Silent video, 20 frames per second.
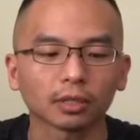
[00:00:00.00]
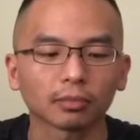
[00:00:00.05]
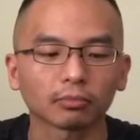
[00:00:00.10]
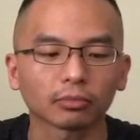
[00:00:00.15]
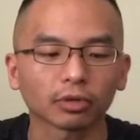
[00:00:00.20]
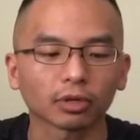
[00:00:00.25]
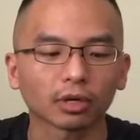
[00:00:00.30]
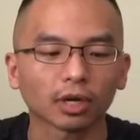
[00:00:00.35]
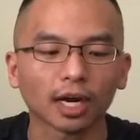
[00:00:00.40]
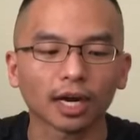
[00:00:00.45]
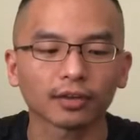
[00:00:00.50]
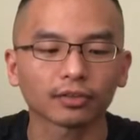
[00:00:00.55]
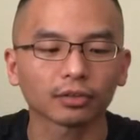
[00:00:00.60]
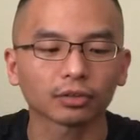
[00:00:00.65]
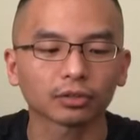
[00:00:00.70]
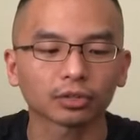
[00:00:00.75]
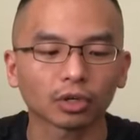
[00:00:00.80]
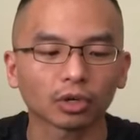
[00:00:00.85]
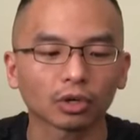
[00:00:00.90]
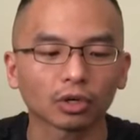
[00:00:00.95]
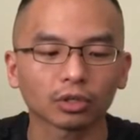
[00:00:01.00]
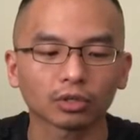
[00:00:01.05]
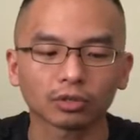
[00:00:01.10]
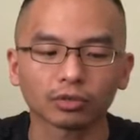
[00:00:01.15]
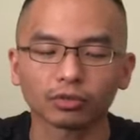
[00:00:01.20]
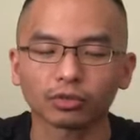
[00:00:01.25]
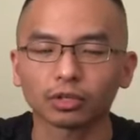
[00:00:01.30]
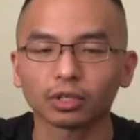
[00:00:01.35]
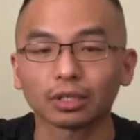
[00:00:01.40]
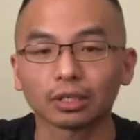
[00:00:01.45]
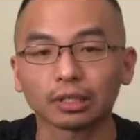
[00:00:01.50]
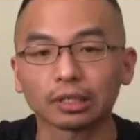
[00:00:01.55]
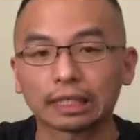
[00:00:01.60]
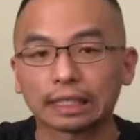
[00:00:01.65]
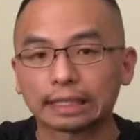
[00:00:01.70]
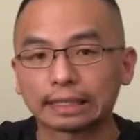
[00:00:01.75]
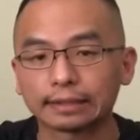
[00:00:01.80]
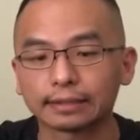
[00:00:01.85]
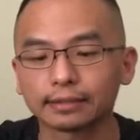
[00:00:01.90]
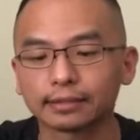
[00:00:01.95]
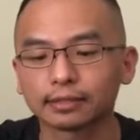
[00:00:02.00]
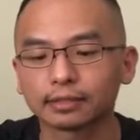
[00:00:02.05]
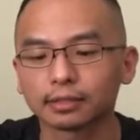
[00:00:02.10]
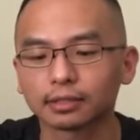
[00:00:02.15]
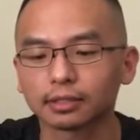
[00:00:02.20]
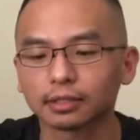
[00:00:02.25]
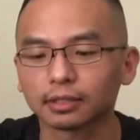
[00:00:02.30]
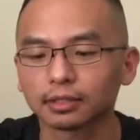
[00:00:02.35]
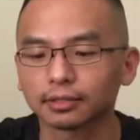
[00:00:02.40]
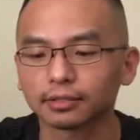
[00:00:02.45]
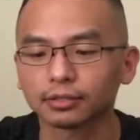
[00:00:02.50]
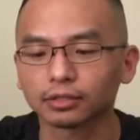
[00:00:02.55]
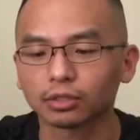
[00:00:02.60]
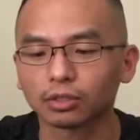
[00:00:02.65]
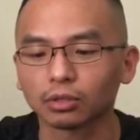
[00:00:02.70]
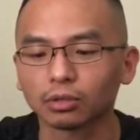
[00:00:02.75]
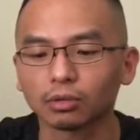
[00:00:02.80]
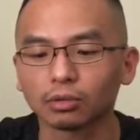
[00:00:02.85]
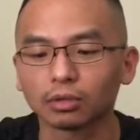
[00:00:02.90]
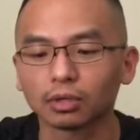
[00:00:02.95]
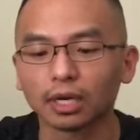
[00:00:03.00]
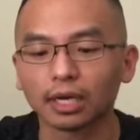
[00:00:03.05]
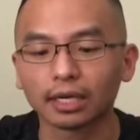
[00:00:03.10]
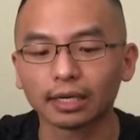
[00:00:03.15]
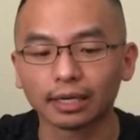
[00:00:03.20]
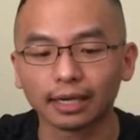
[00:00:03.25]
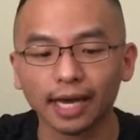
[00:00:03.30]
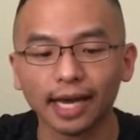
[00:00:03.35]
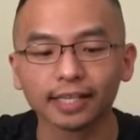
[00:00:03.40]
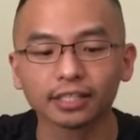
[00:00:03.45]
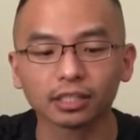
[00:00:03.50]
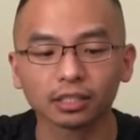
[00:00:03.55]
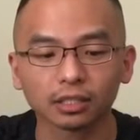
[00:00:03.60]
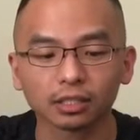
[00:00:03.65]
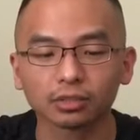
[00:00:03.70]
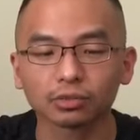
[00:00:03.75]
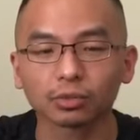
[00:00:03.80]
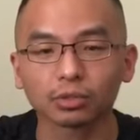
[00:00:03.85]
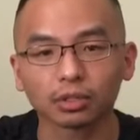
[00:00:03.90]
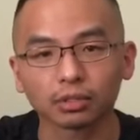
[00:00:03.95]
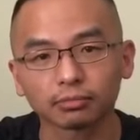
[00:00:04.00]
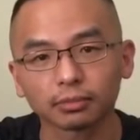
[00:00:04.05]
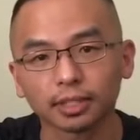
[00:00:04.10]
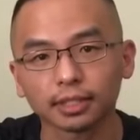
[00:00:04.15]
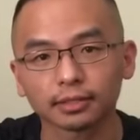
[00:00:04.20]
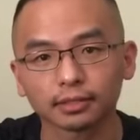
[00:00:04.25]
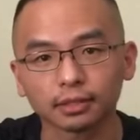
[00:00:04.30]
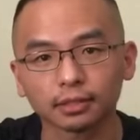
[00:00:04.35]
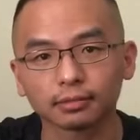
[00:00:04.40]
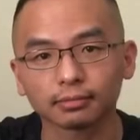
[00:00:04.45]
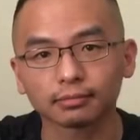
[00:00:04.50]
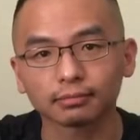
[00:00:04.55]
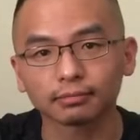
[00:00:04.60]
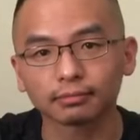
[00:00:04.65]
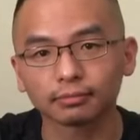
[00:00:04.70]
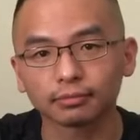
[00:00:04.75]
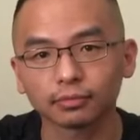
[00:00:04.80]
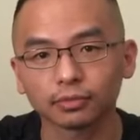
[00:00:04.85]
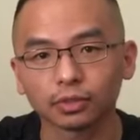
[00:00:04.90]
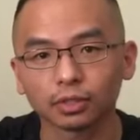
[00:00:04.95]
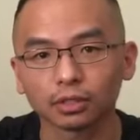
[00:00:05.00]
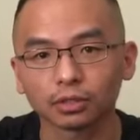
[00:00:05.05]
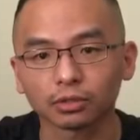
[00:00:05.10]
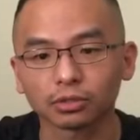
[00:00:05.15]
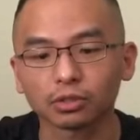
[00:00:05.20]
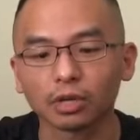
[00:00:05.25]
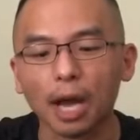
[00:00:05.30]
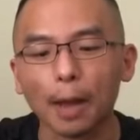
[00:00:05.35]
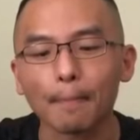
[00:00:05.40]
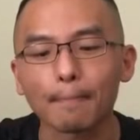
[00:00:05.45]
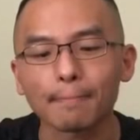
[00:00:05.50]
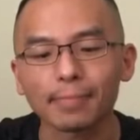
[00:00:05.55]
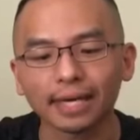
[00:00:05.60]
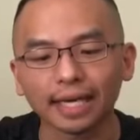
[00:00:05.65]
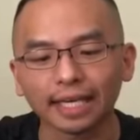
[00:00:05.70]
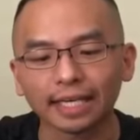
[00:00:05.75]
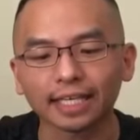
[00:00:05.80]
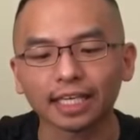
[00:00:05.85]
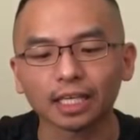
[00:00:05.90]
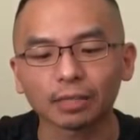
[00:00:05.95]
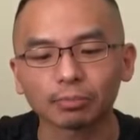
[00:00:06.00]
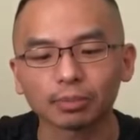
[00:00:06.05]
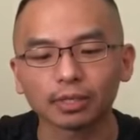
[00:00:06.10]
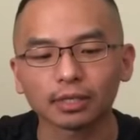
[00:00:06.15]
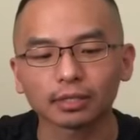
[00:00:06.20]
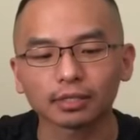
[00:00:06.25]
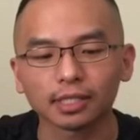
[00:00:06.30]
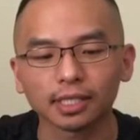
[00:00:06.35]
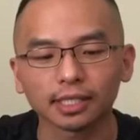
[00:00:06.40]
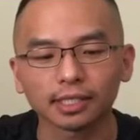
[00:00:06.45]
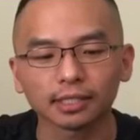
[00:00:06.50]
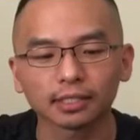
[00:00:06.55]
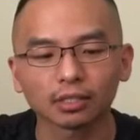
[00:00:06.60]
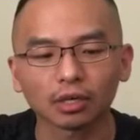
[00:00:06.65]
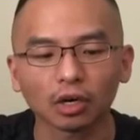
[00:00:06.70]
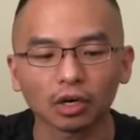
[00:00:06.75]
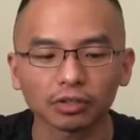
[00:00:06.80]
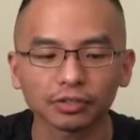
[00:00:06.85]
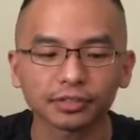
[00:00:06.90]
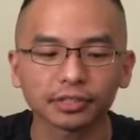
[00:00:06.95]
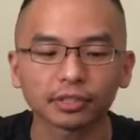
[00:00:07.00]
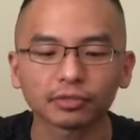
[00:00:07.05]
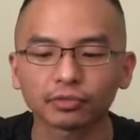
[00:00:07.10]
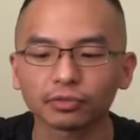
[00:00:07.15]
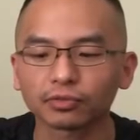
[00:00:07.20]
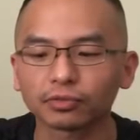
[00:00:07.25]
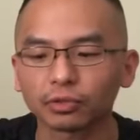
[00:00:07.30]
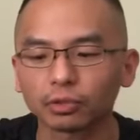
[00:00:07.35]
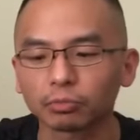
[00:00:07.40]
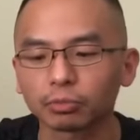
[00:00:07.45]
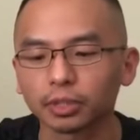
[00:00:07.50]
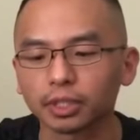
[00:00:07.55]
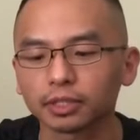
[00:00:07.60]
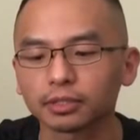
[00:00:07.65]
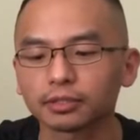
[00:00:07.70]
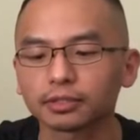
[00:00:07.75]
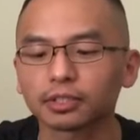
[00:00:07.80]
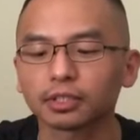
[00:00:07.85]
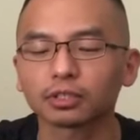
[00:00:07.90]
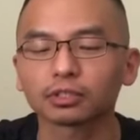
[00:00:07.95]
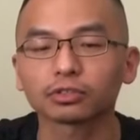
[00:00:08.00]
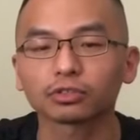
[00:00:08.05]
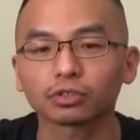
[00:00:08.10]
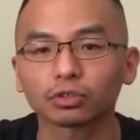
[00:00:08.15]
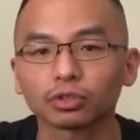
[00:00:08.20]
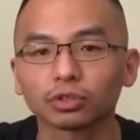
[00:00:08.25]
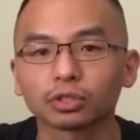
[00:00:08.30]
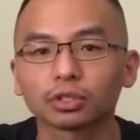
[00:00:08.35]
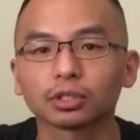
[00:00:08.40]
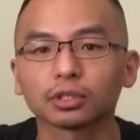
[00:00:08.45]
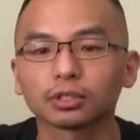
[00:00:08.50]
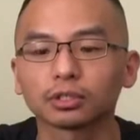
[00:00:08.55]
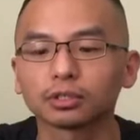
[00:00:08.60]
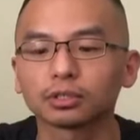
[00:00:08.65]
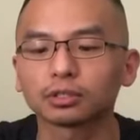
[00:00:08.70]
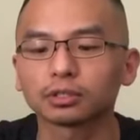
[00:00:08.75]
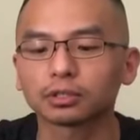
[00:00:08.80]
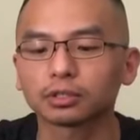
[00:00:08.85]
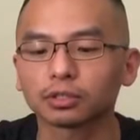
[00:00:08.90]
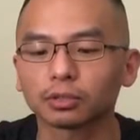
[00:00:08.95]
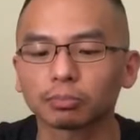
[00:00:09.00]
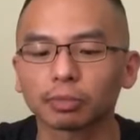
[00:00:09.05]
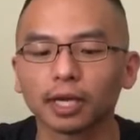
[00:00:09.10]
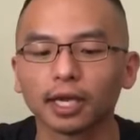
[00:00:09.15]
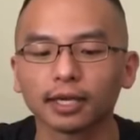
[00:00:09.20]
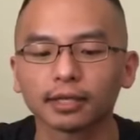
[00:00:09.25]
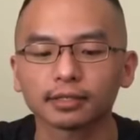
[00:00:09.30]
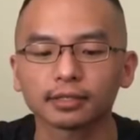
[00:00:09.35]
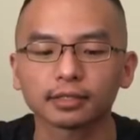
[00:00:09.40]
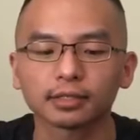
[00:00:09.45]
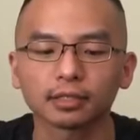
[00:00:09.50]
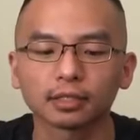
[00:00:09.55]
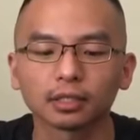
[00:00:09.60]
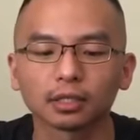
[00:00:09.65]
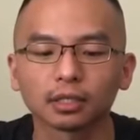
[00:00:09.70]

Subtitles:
They're either dark or they're LEs, and so it actually looks really amazing. You know, so I may keep it all silver for a bit until I start to paint.